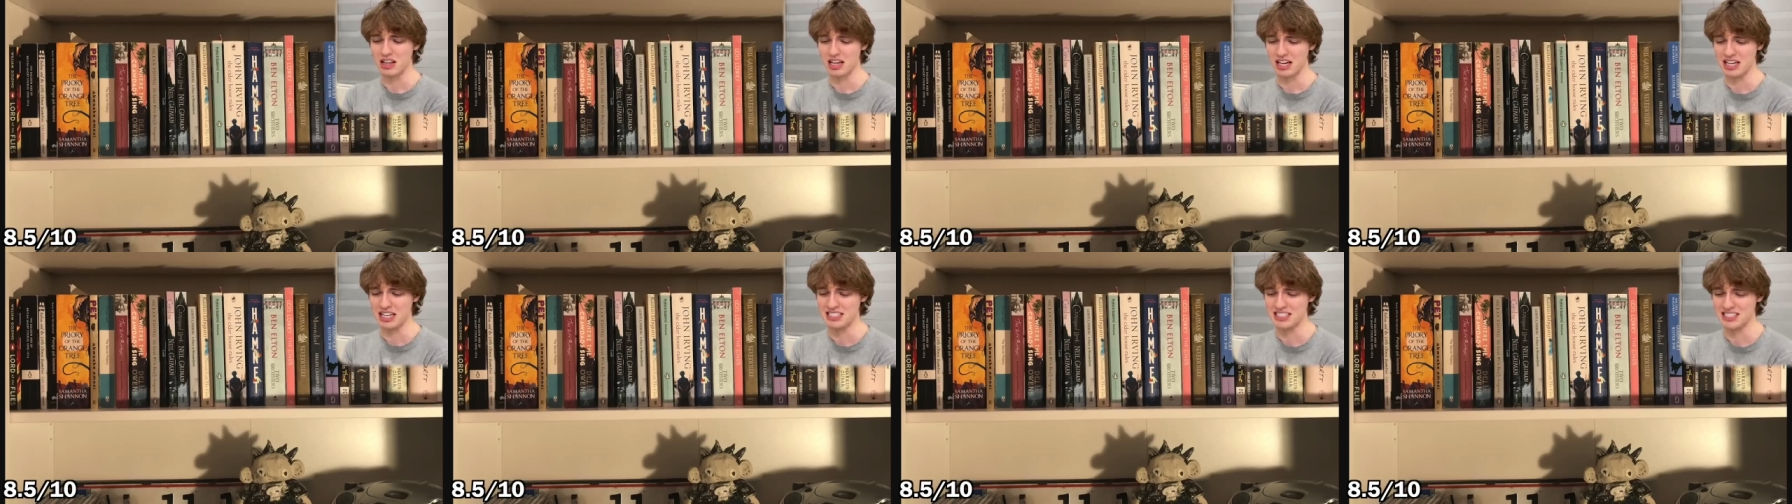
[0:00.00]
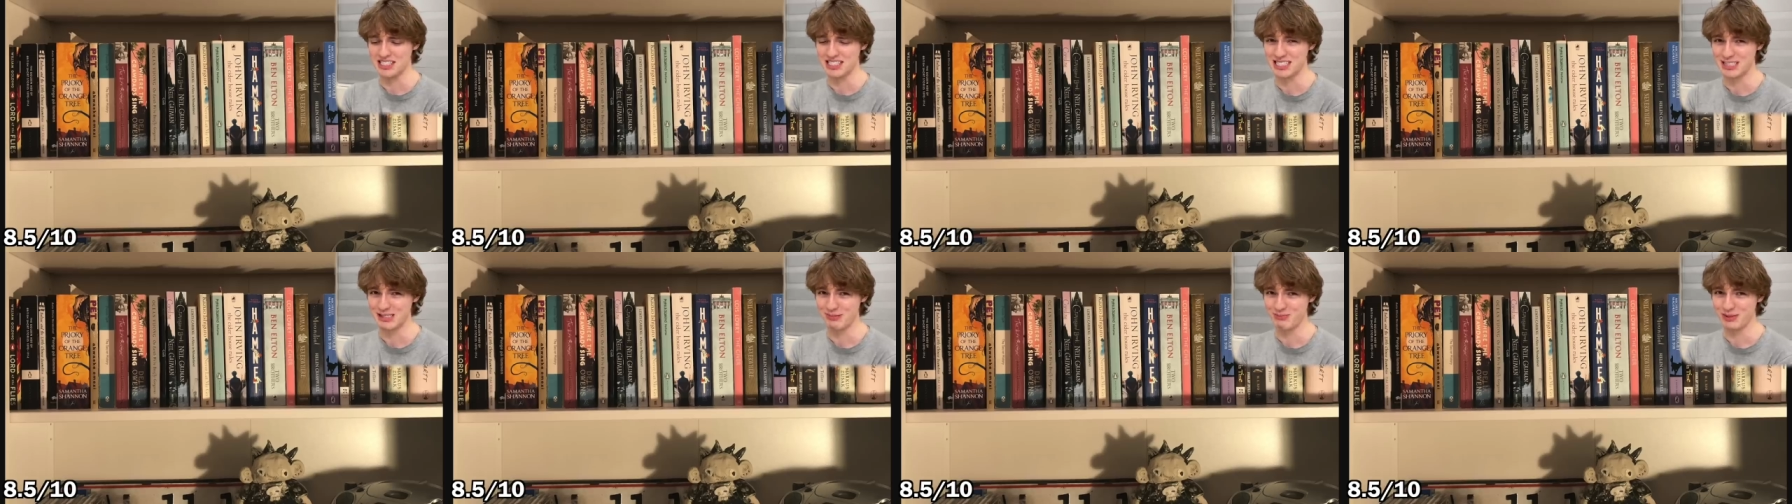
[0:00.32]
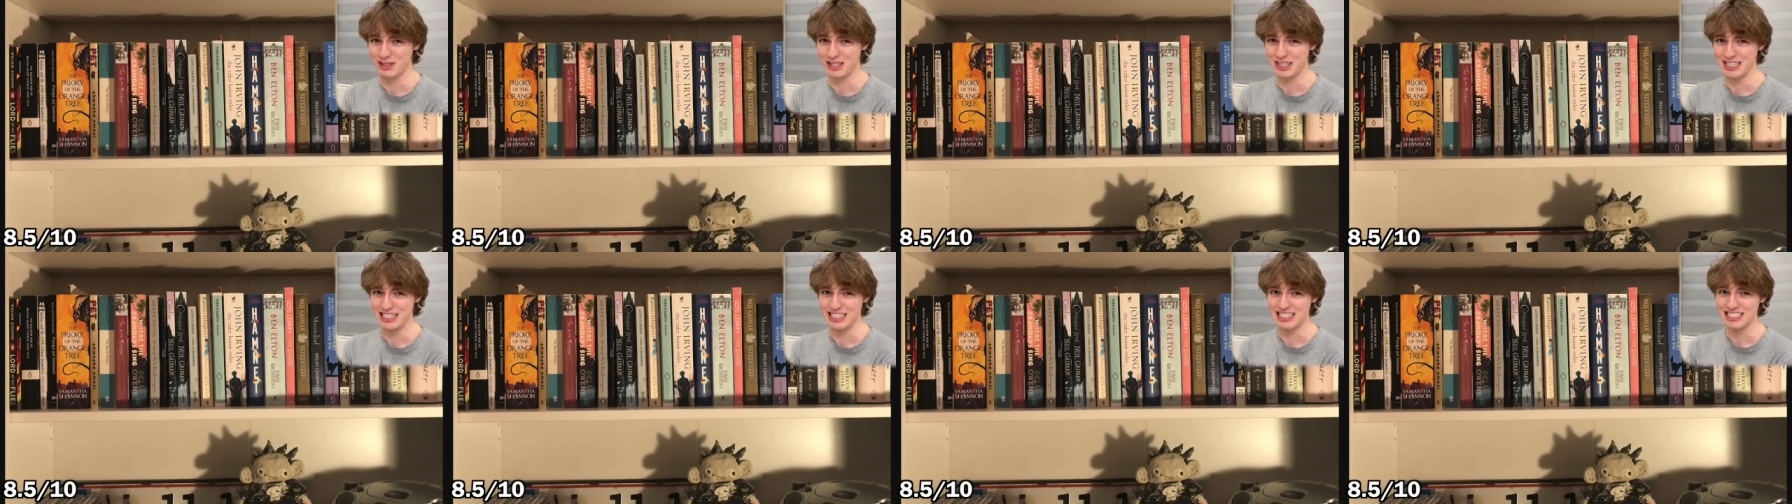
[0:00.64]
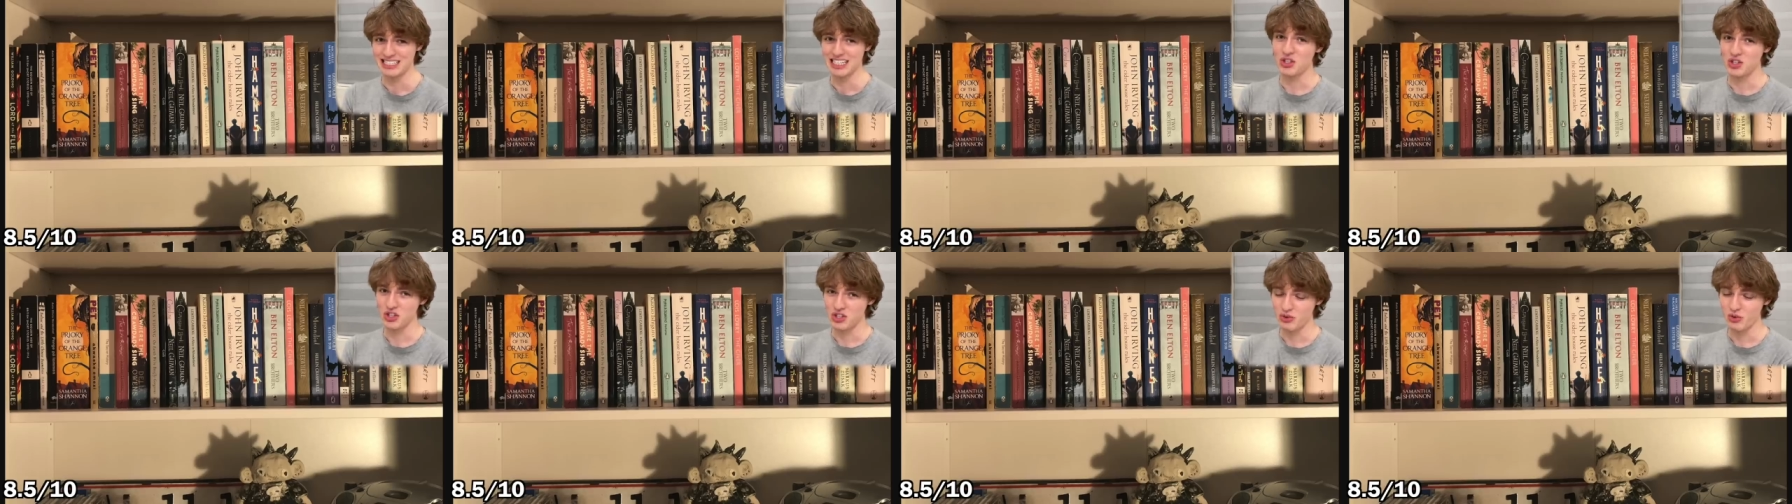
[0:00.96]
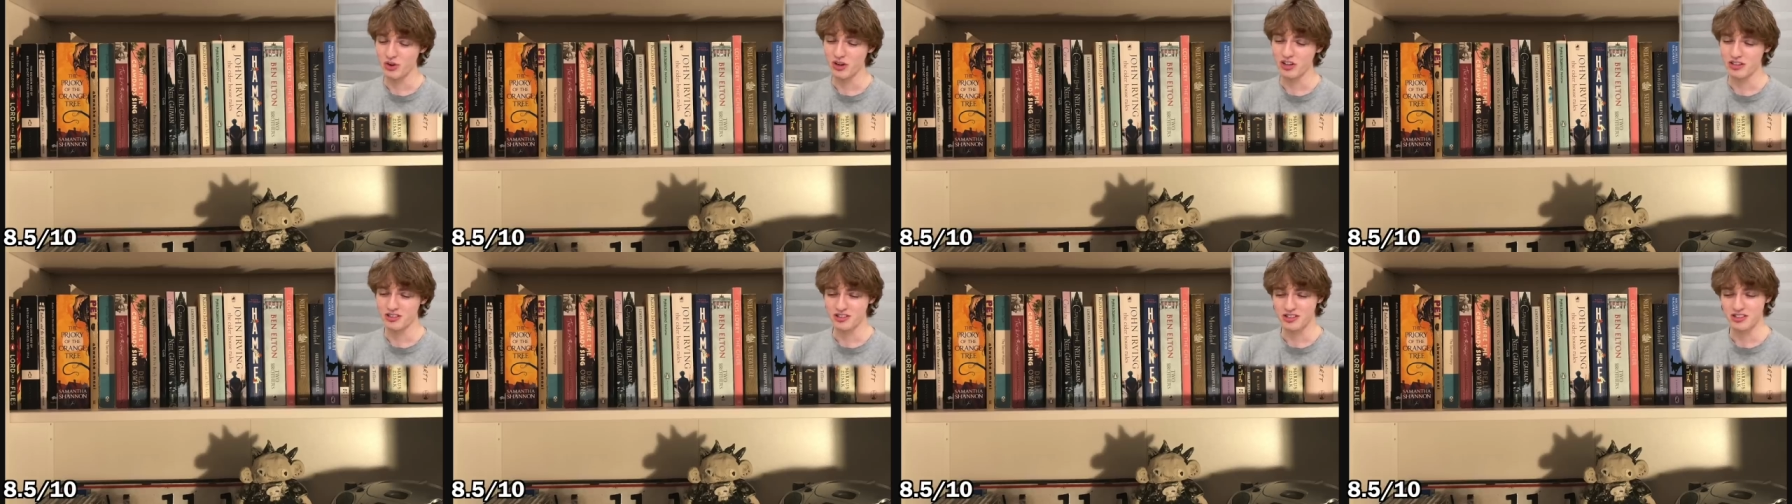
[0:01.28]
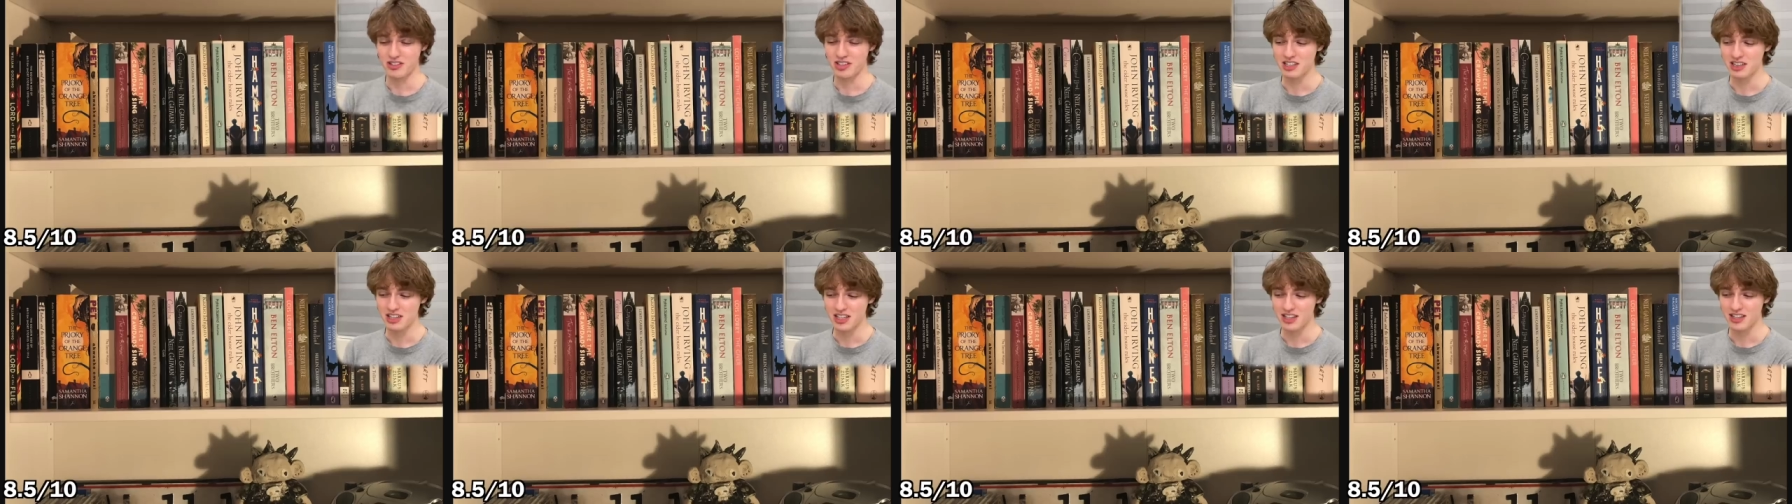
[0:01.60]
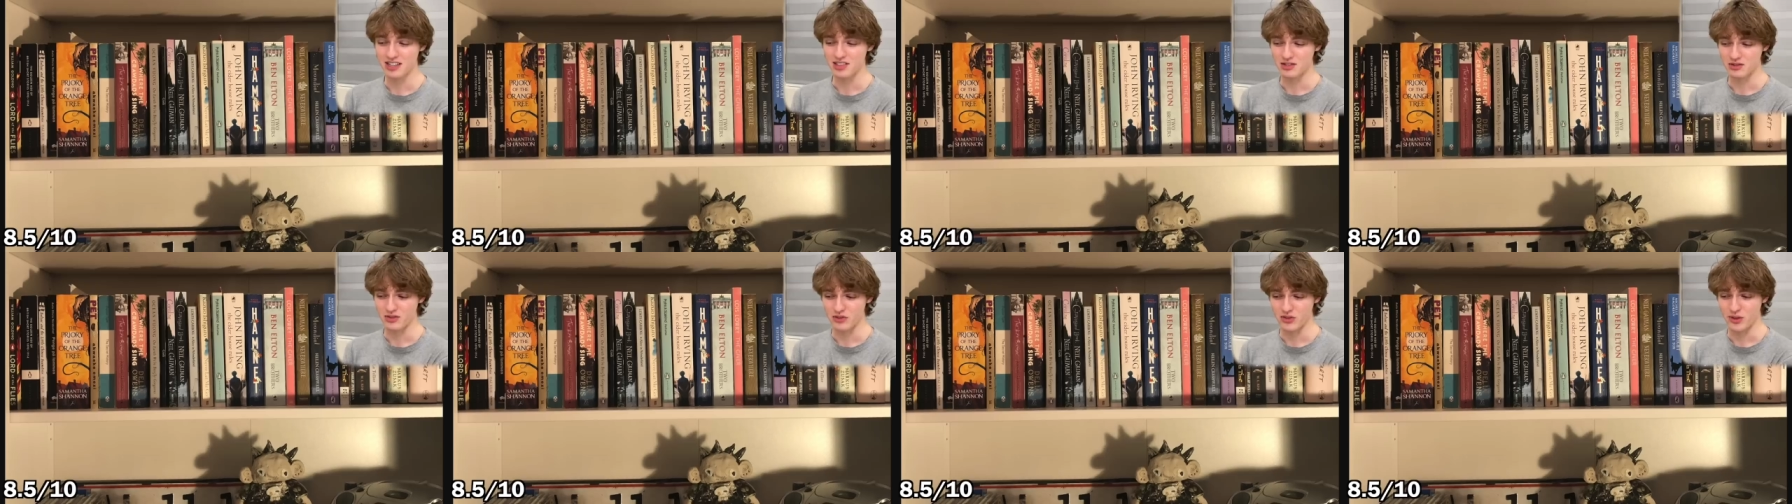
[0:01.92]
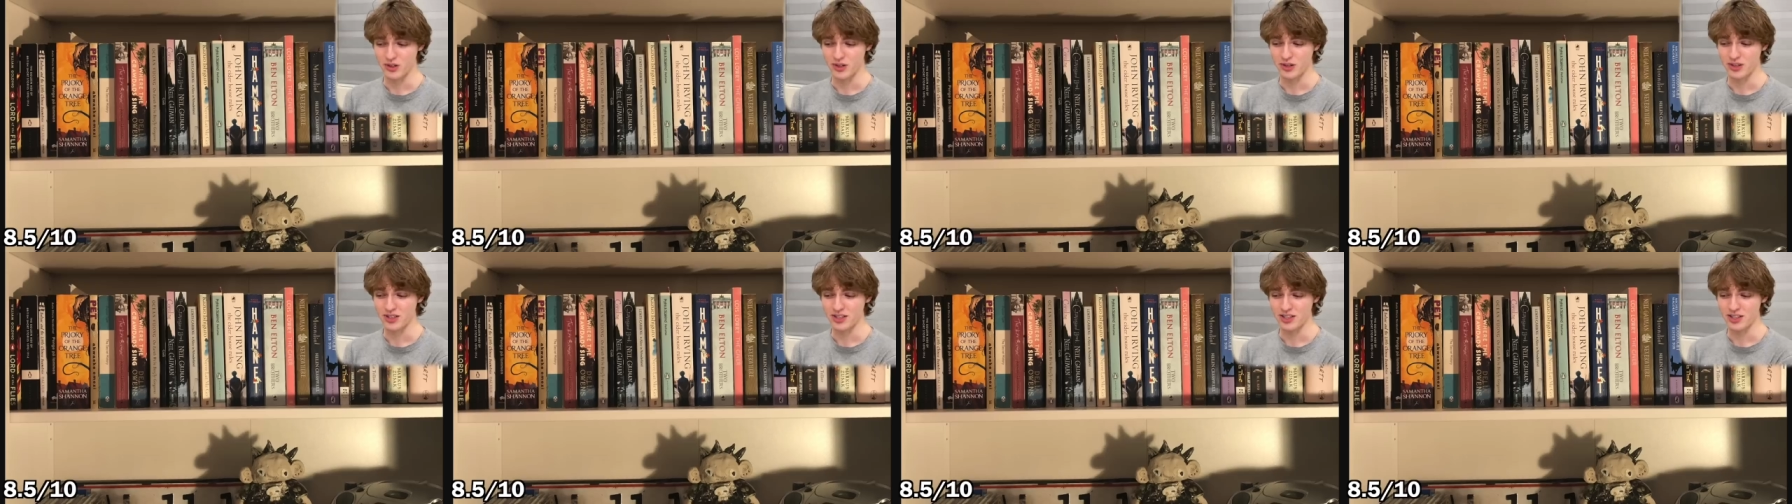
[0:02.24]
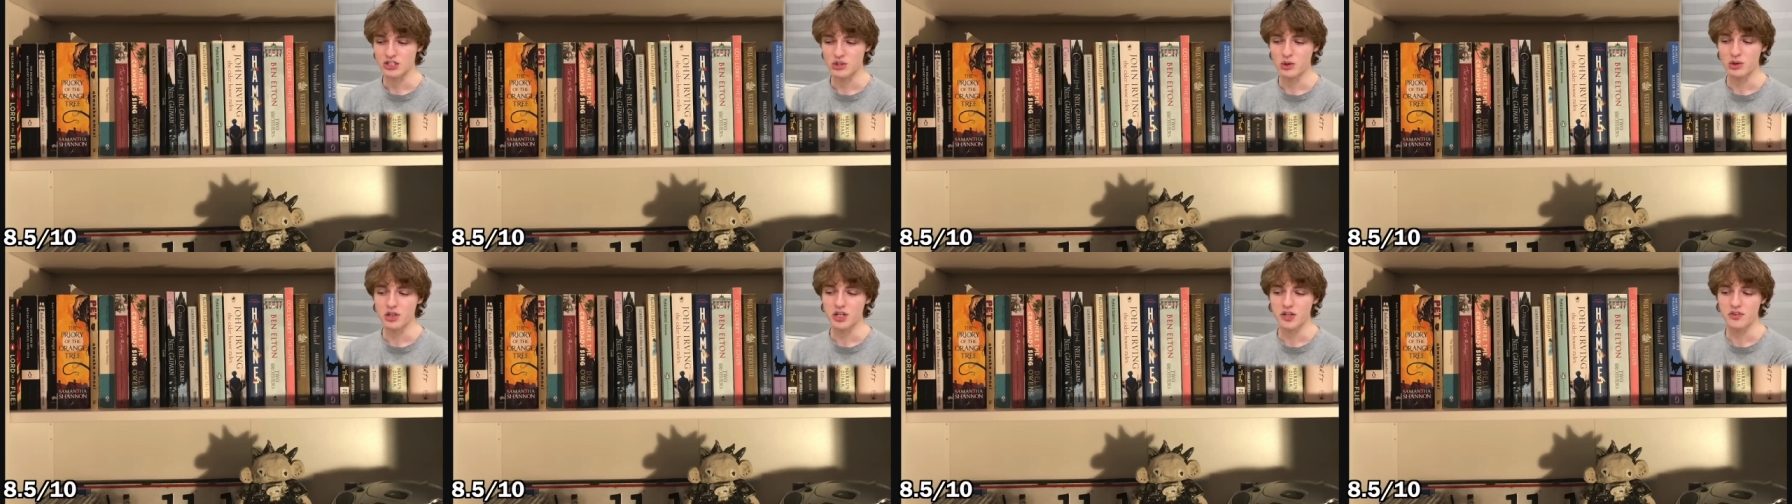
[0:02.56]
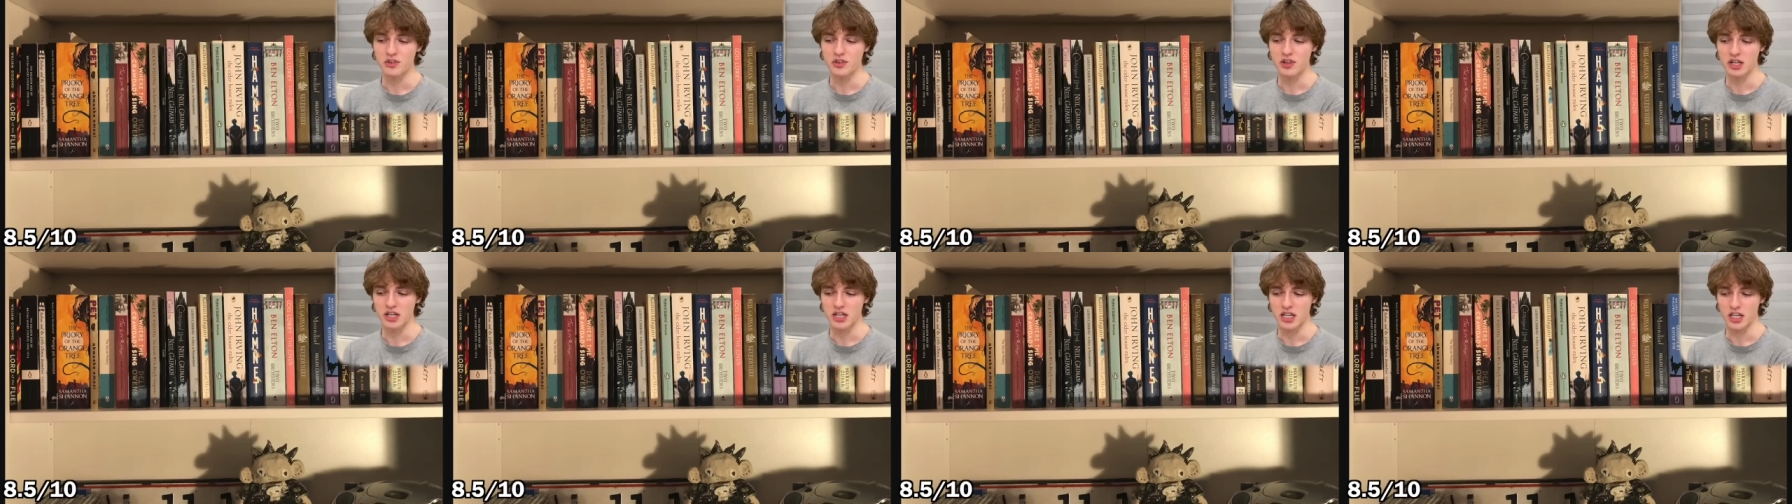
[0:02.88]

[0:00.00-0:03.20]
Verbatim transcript: license plates. You are clearly lit as fuck. So I'll give you like an